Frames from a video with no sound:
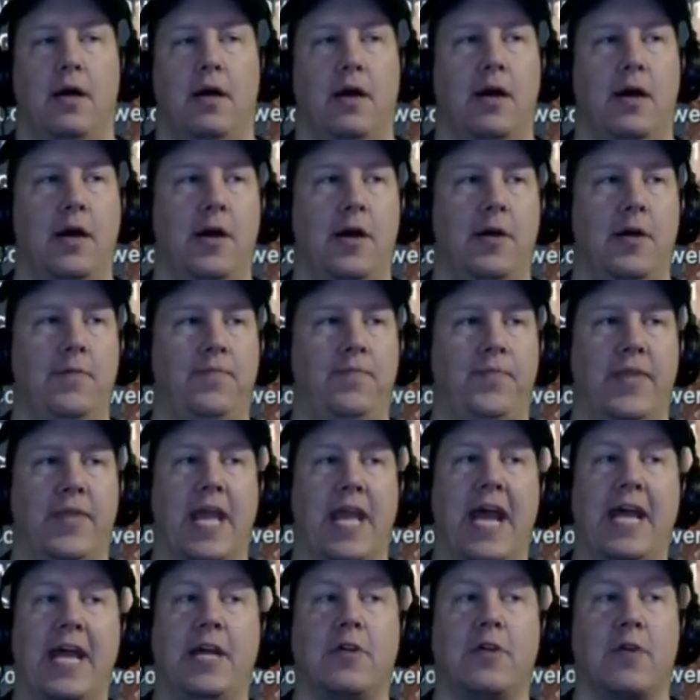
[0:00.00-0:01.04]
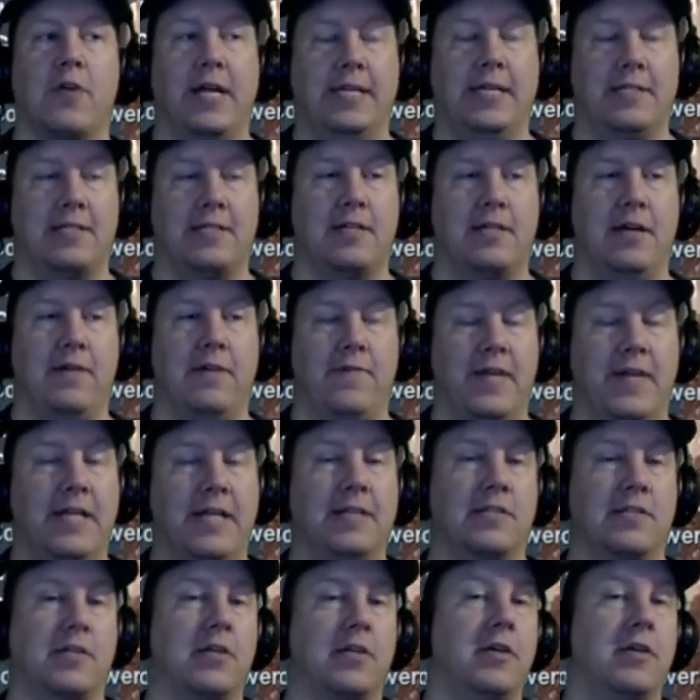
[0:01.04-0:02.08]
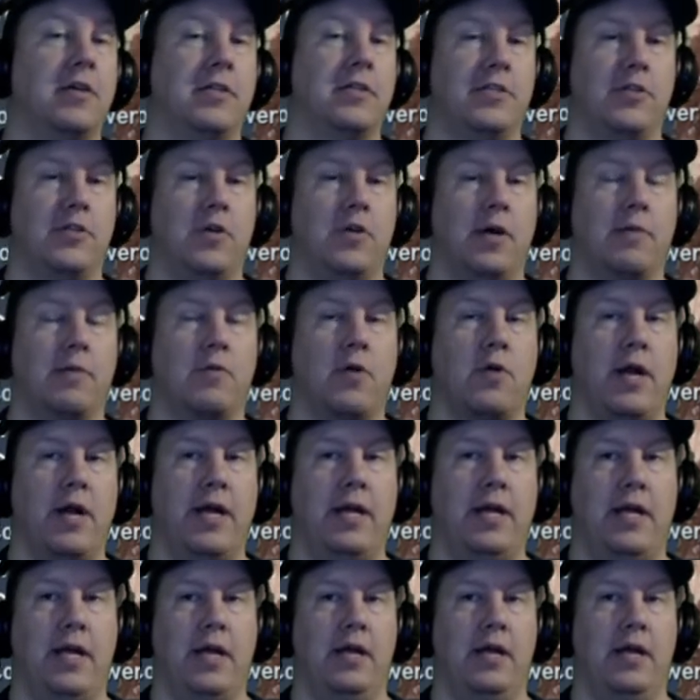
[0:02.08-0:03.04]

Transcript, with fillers: Um, a grade stuff is good to upgrade.